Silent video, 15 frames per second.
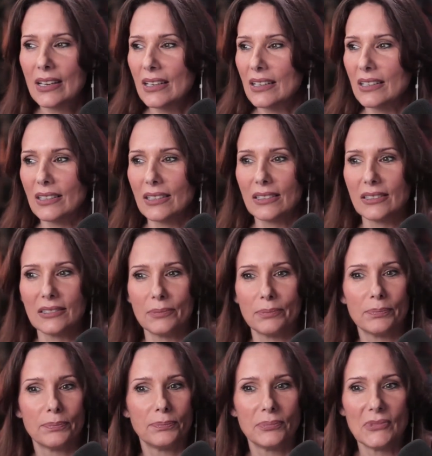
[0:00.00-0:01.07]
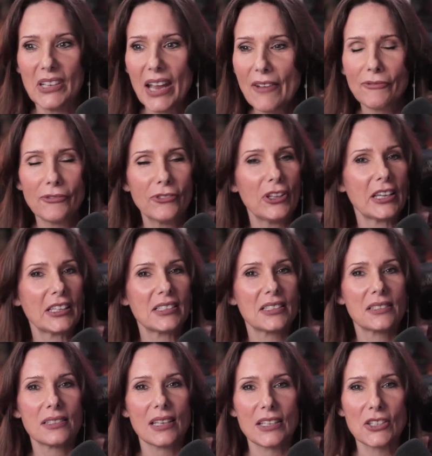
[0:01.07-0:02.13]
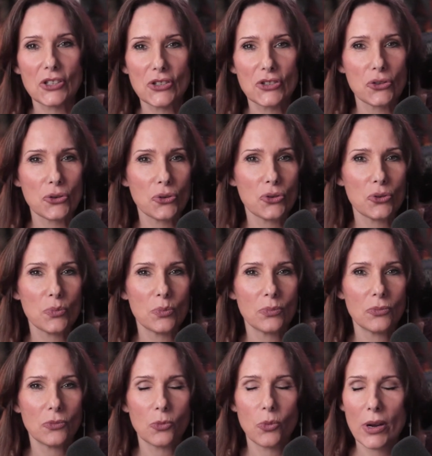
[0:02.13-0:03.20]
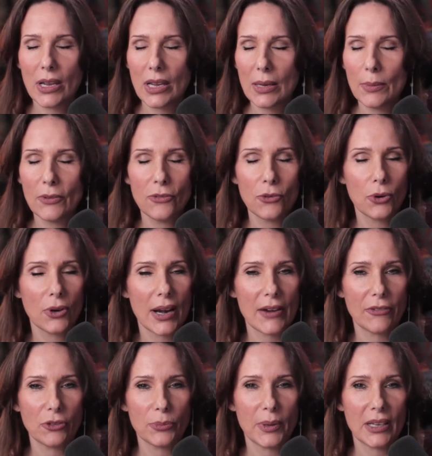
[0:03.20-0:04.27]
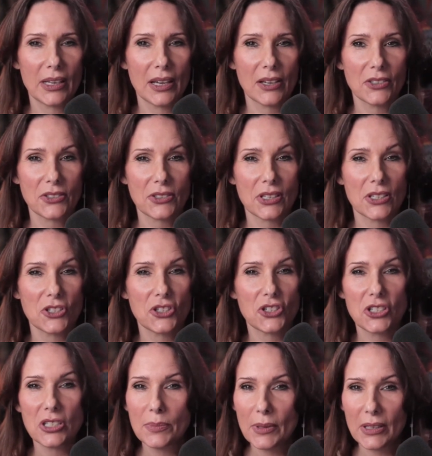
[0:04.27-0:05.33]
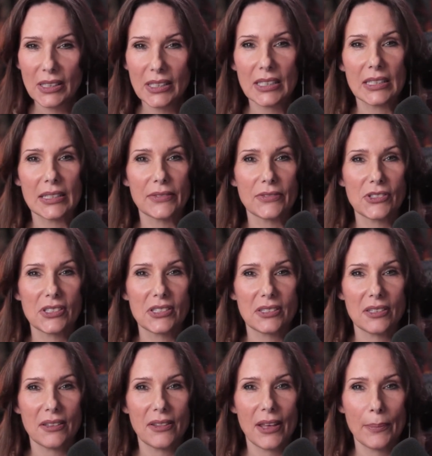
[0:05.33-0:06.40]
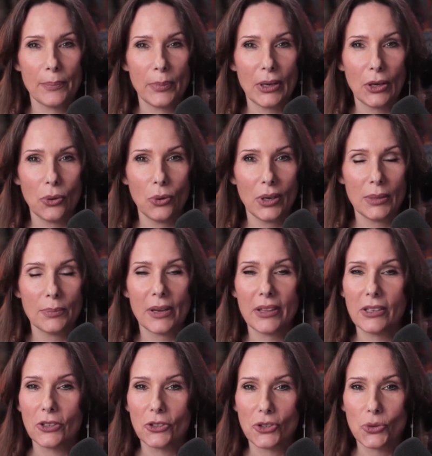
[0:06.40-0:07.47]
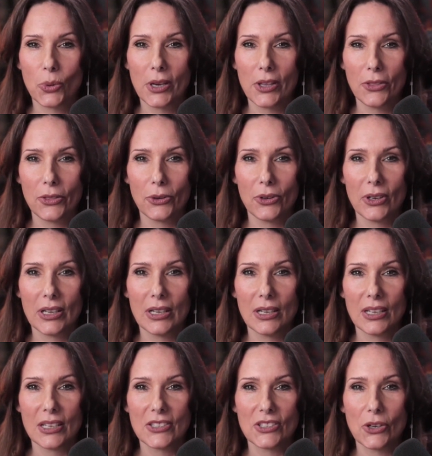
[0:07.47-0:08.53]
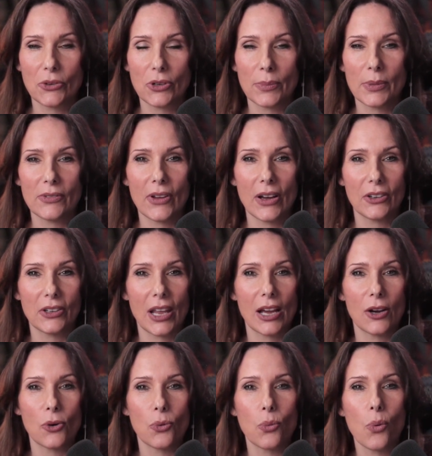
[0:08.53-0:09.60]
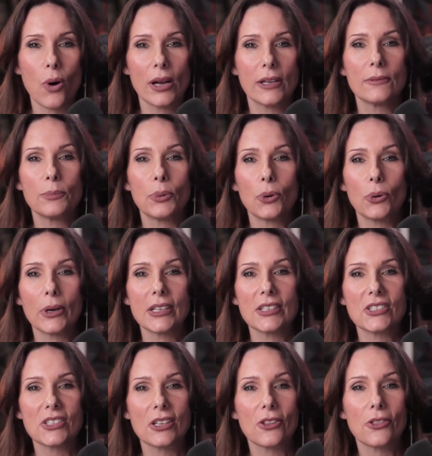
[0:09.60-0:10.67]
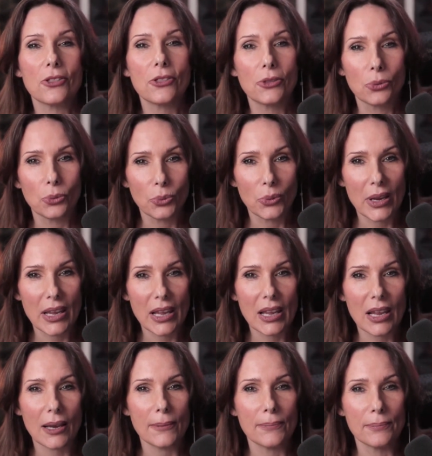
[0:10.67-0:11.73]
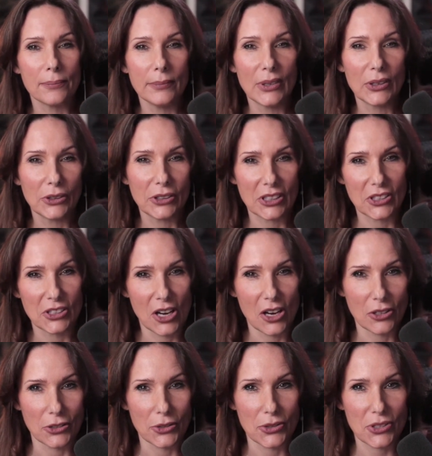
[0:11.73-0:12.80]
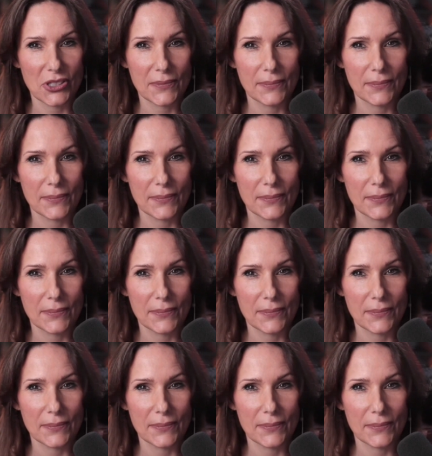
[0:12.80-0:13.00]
uh, Netflix, and Zoom way before everybody else. And she believes that Bitcoin by the year twenty thirty is going to be valued at one point three million dollars.